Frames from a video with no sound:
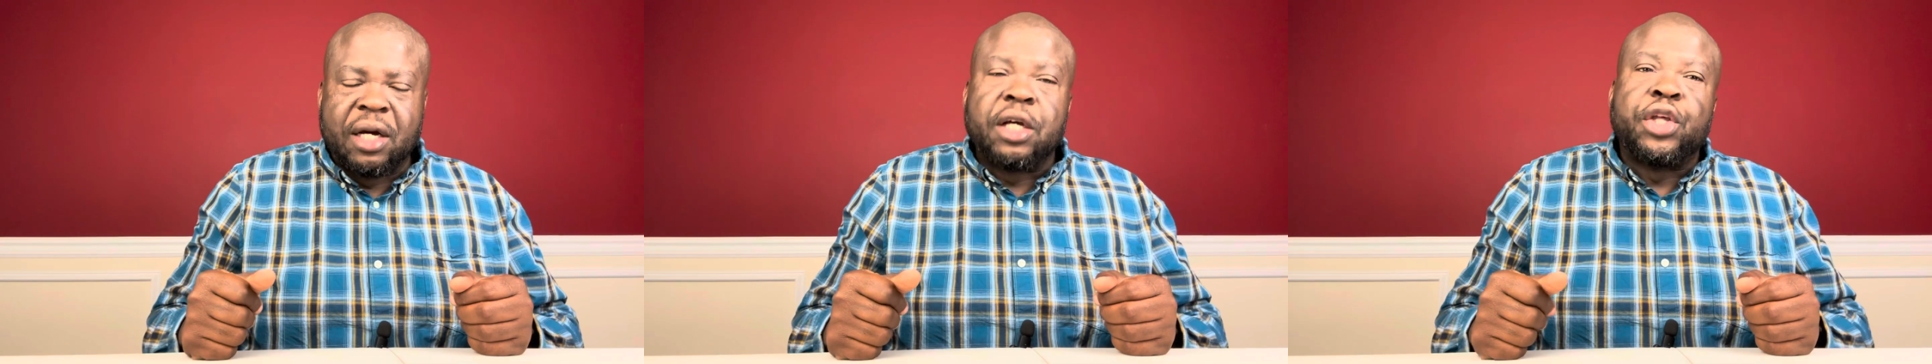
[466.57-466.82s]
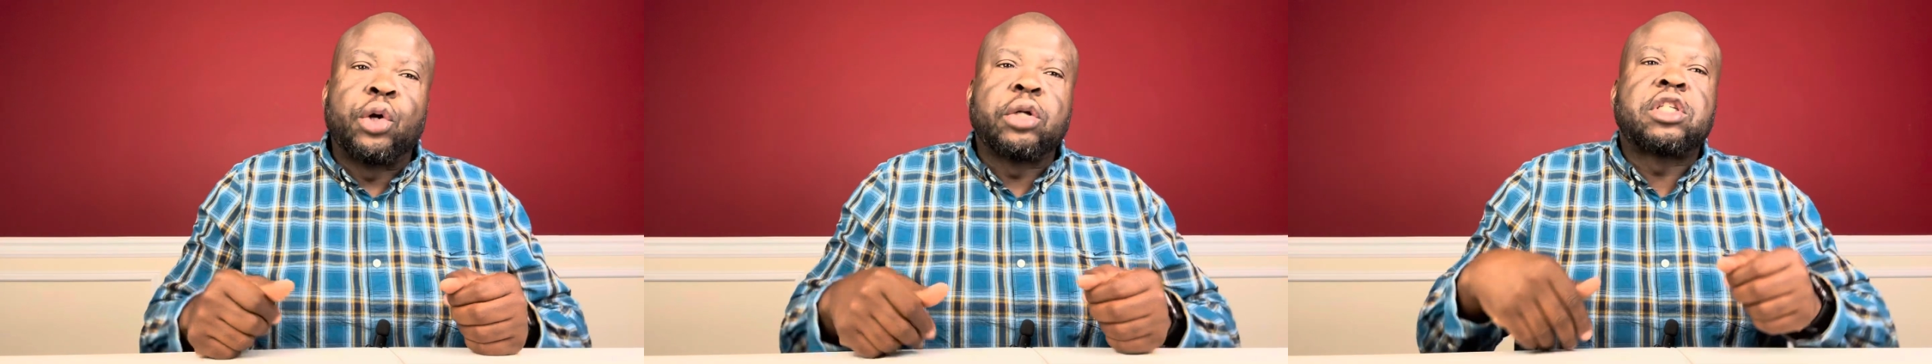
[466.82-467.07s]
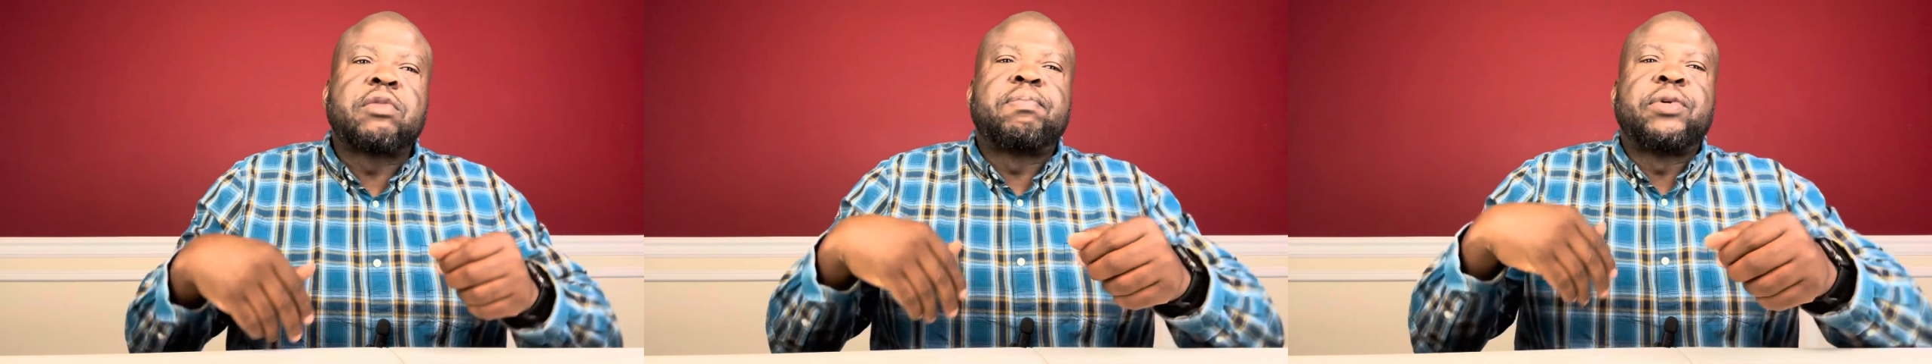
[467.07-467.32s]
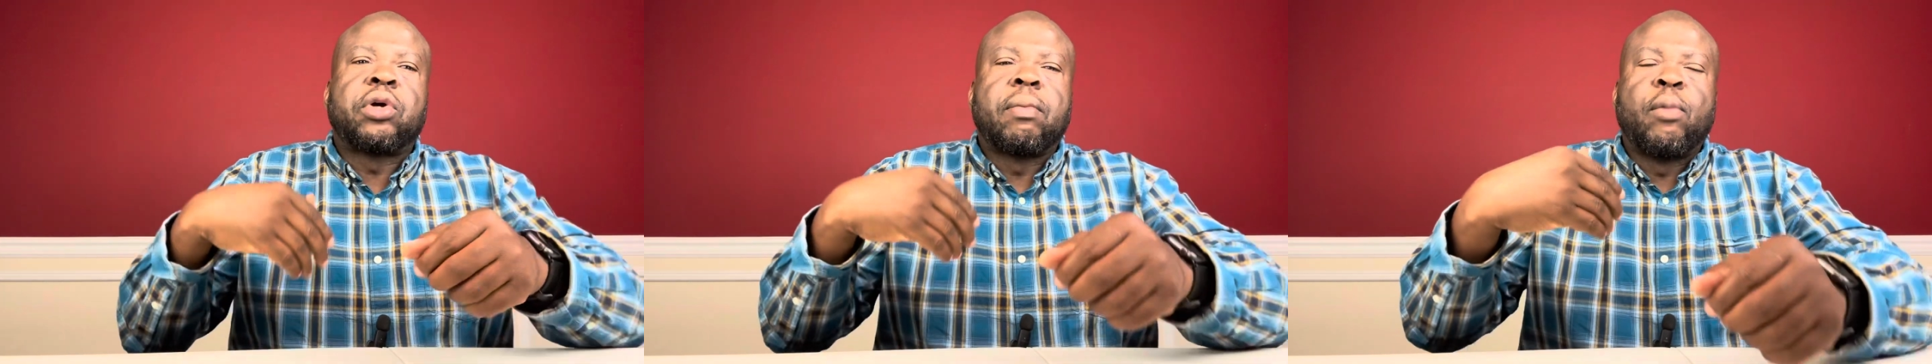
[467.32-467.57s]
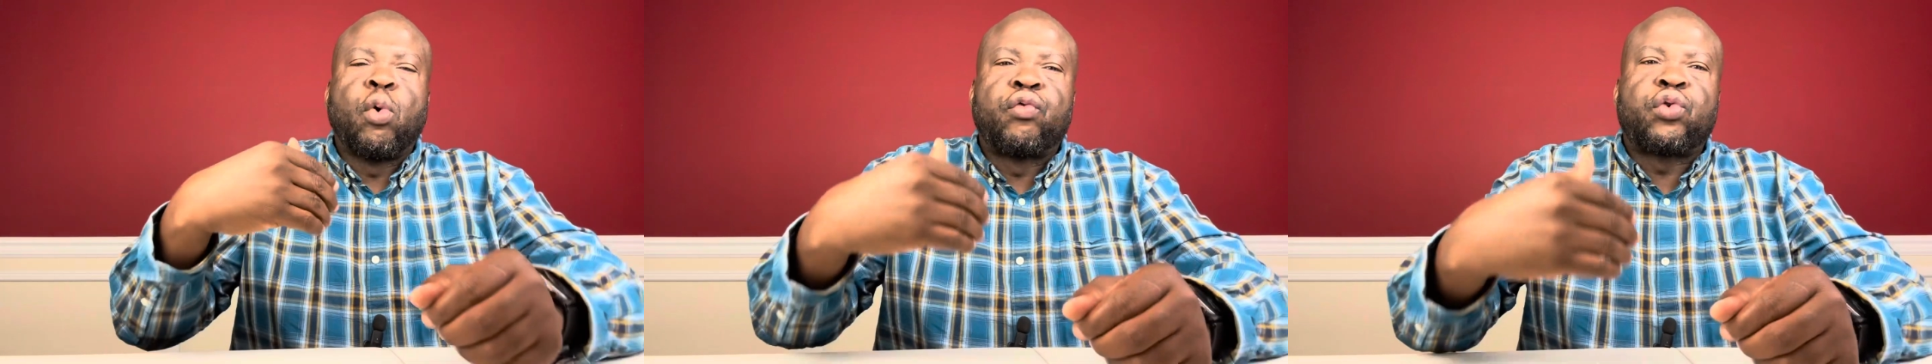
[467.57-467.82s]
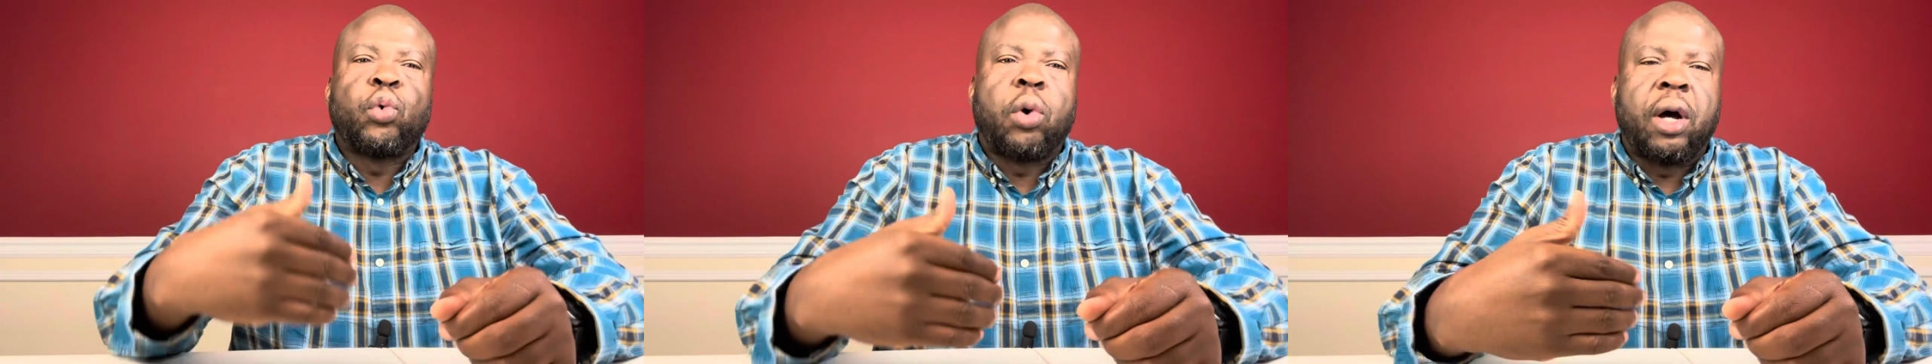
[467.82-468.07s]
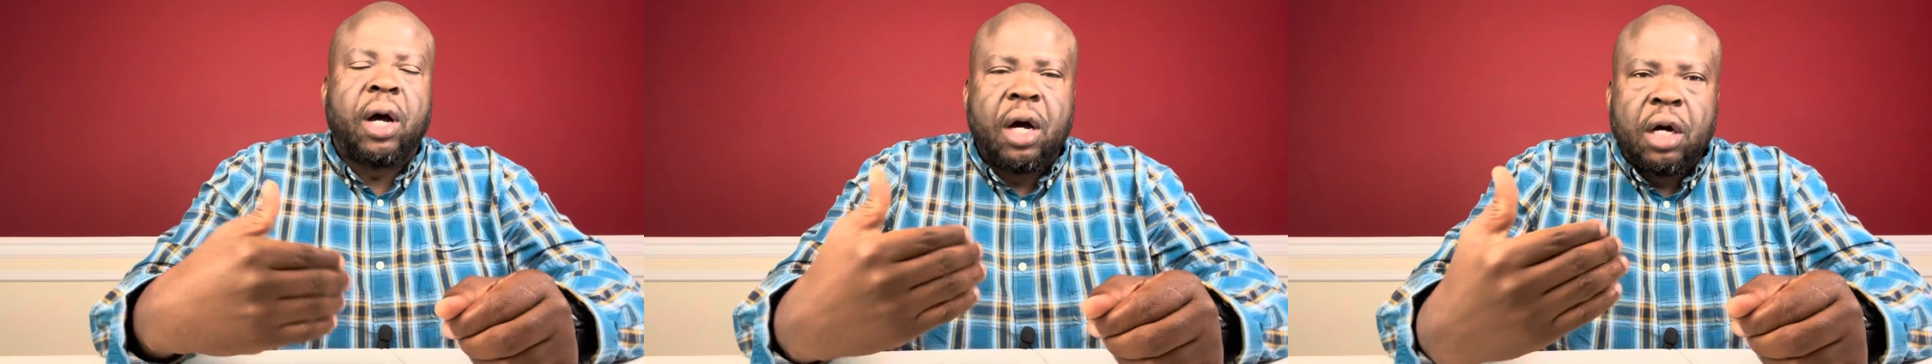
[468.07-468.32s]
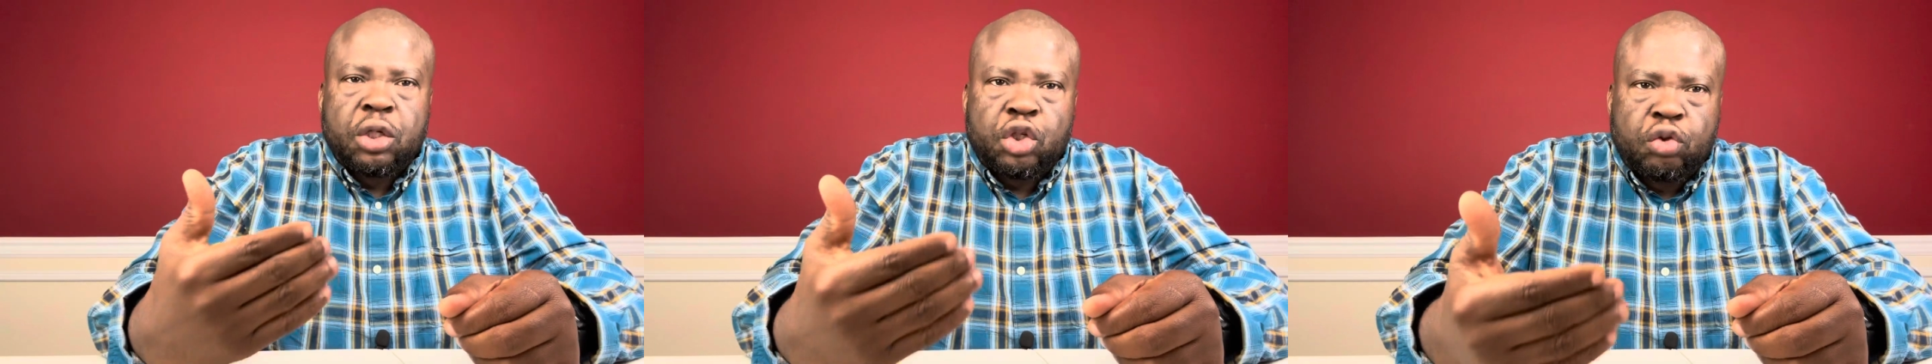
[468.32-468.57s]
You can move to a
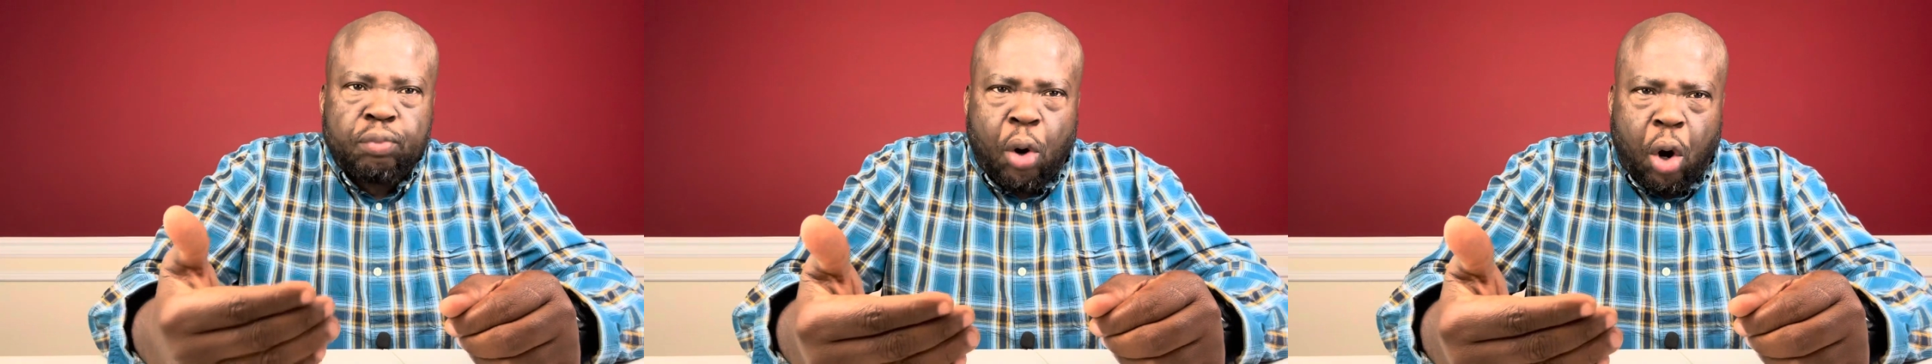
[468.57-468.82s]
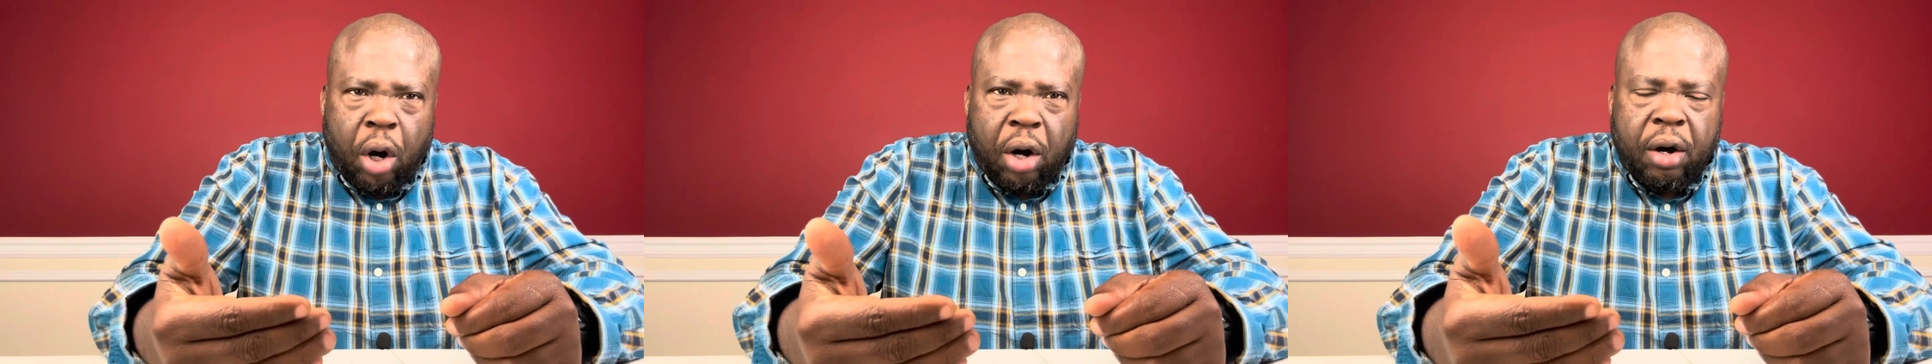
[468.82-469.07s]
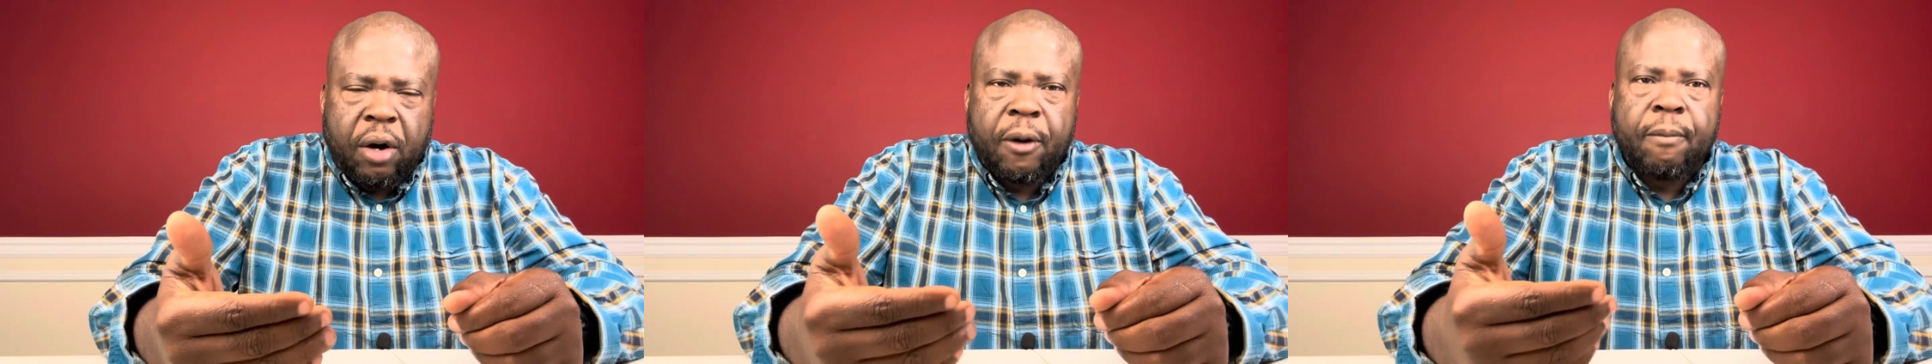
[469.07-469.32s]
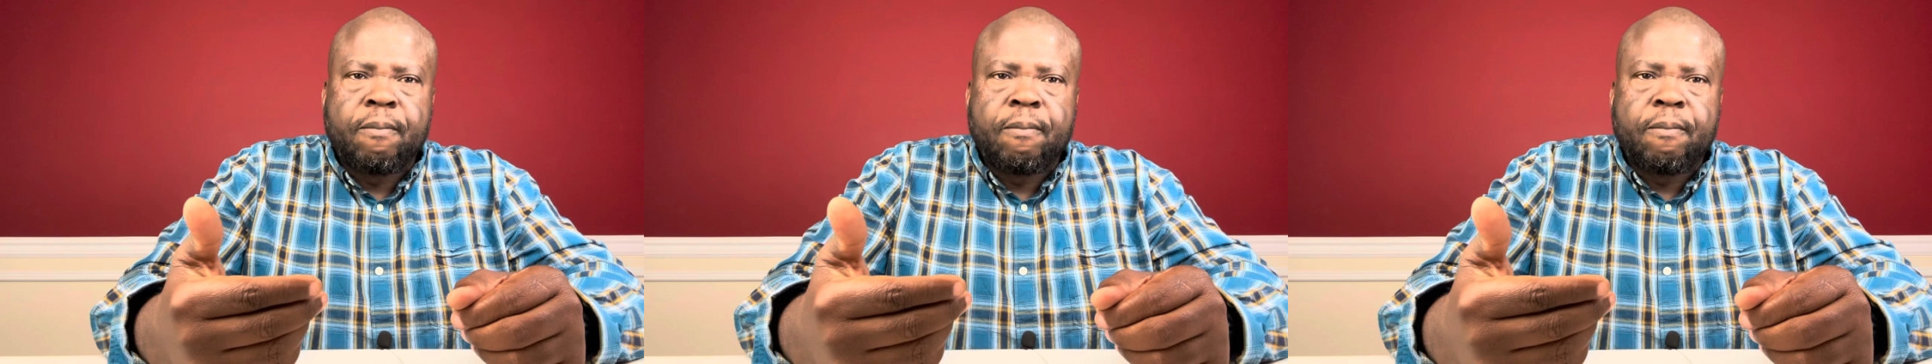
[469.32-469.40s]
smaller